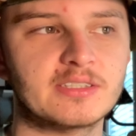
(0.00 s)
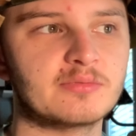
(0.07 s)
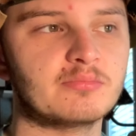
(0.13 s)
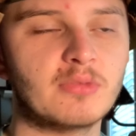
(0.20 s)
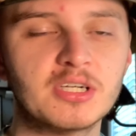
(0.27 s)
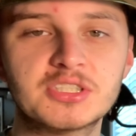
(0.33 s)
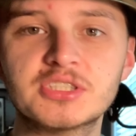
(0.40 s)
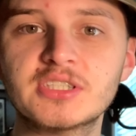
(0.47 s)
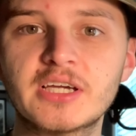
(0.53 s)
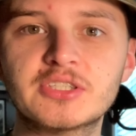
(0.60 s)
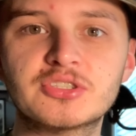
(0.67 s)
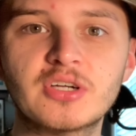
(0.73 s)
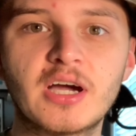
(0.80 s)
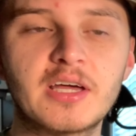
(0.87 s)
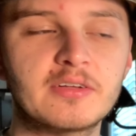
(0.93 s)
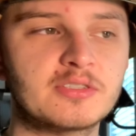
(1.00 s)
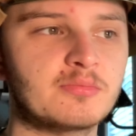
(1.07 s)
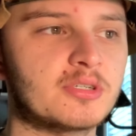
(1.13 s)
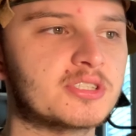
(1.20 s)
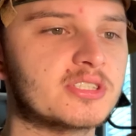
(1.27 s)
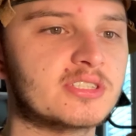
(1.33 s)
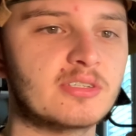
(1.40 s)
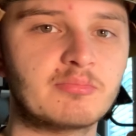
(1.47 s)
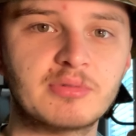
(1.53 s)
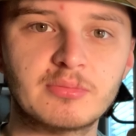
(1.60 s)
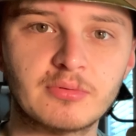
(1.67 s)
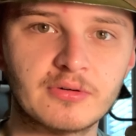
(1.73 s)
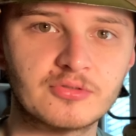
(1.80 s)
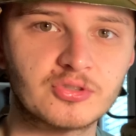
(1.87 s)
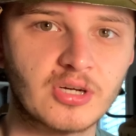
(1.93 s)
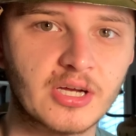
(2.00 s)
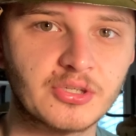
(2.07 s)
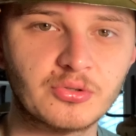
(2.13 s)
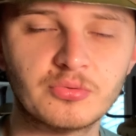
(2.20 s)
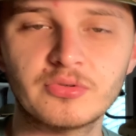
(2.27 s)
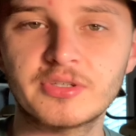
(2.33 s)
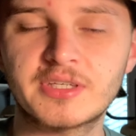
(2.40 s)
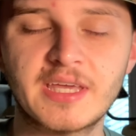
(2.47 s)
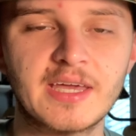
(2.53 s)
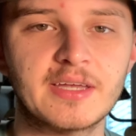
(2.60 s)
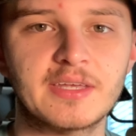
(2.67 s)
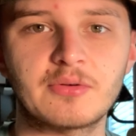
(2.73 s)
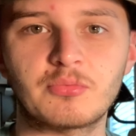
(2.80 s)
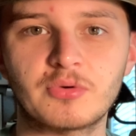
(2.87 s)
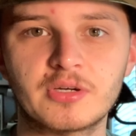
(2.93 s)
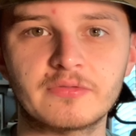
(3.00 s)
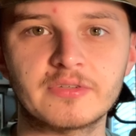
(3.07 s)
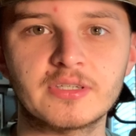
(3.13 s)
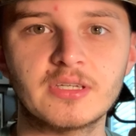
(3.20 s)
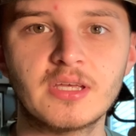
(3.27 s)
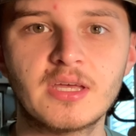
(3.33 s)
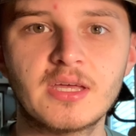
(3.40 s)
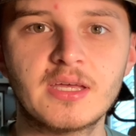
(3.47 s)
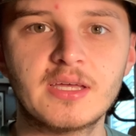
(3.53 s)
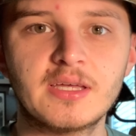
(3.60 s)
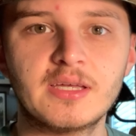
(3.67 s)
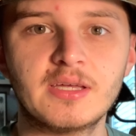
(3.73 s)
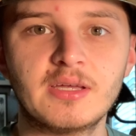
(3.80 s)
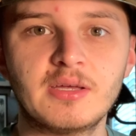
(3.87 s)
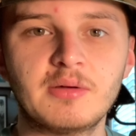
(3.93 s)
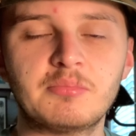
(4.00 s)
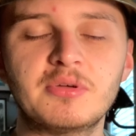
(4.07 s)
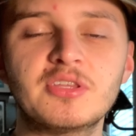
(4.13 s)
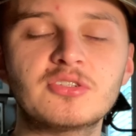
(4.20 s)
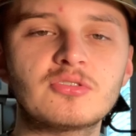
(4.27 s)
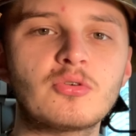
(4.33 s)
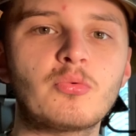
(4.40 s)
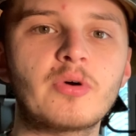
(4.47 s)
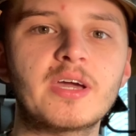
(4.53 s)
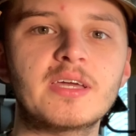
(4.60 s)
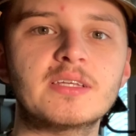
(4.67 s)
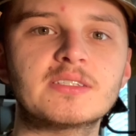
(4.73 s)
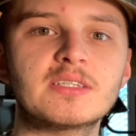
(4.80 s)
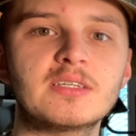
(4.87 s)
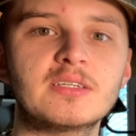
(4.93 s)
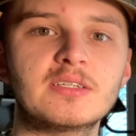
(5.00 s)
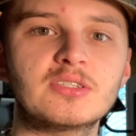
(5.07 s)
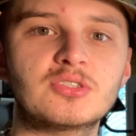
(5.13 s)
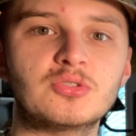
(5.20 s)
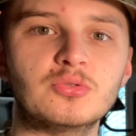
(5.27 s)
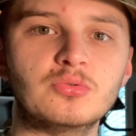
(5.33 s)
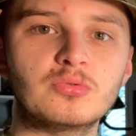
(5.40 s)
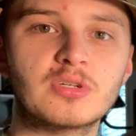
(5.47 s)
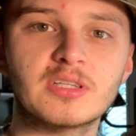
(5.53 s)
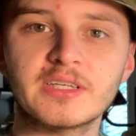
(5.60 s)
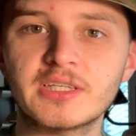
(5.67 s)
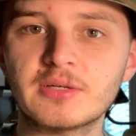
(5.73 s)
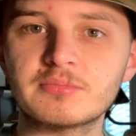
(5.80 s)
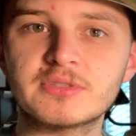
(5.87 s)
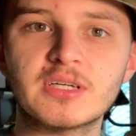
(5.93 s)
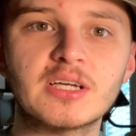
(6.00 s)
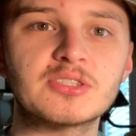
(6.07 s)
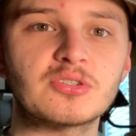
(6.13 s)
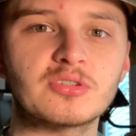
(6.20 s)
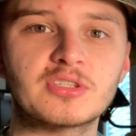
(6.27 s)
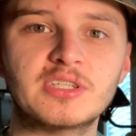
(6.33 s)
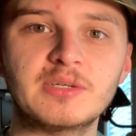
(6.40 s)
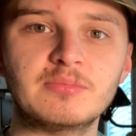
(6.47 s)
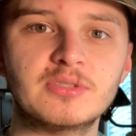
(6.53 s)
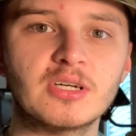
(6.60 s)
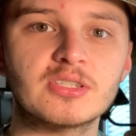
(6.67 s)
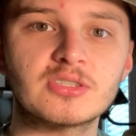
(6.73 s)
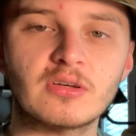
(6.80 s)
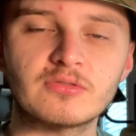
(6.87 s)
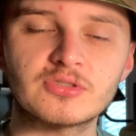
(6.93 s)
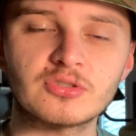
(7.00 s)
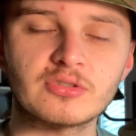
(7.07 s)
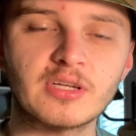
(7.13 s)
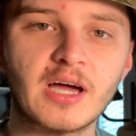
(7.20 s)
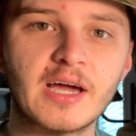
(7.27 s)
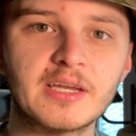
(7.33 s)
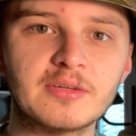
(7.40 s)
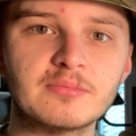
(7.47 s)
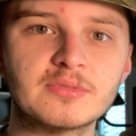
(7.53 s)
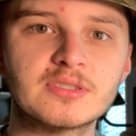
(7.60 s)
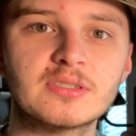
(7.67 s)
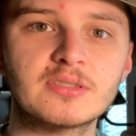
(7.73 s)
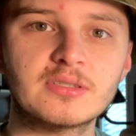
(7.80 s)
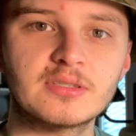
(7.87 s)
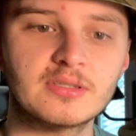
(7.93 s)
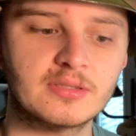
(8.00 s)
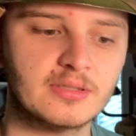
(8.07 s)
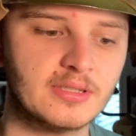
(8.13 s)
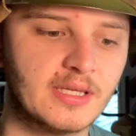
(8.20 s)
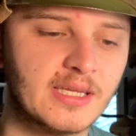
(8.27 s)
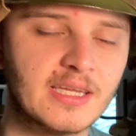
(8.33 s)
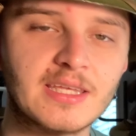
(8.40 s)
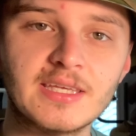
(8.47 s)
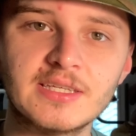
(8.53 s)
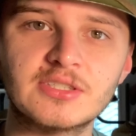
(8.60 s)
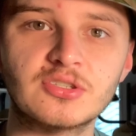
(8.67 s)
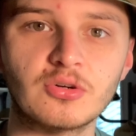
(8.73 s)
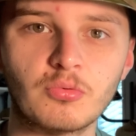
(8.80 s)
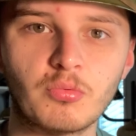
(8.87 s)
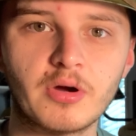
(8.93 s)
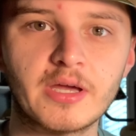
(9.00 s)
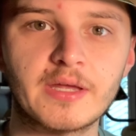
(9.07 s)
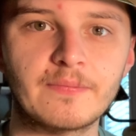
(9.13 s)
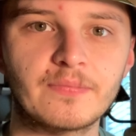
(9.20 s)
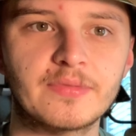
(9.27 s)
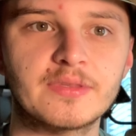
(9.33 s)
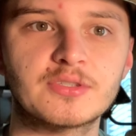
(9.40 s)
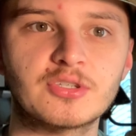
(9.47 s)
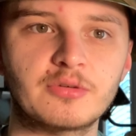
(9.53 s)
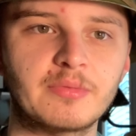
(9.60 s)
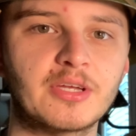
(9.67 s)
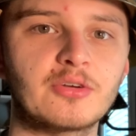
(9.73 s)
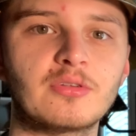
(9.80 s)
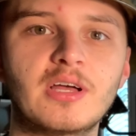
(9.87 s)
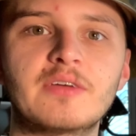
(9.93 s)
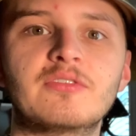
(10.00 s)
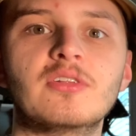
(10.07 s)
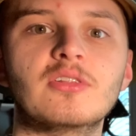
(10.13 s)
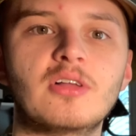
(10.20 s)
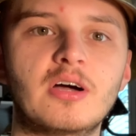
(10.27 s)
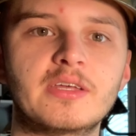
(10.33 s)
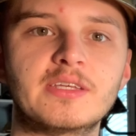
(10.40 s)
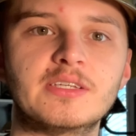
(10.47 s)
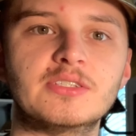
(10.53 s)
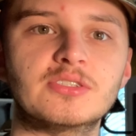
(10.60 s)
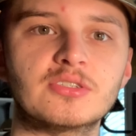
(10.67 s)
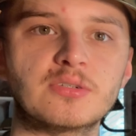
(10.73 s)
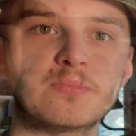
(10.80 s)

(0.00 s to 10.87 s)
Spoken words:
much as I try, as much as some people have tried, you really can't get rid of it. But these are the ways to clean up dust or keep dust off certain items in an easier way. It's going to make your life a lot easier.